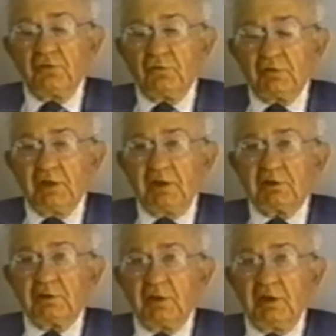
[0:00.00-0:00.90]
so that
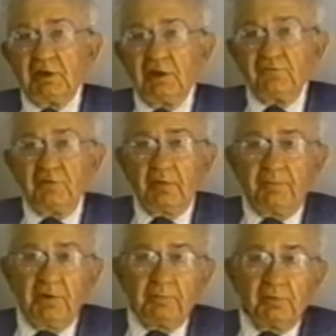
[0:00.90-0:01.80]
any of our
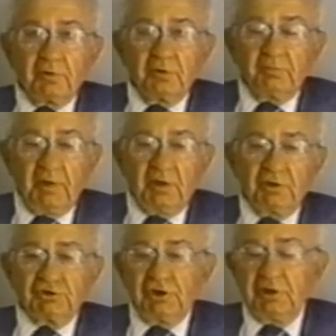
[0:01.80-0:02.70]
people could make a
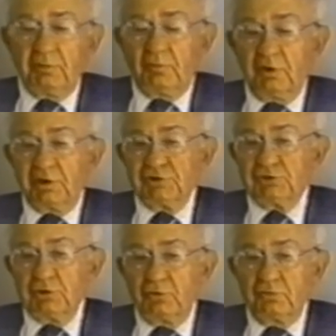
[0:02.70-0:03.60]
chattel mortgage
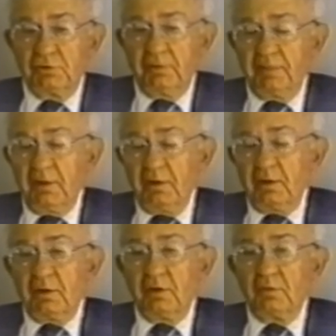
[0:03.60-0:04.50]
loan uh,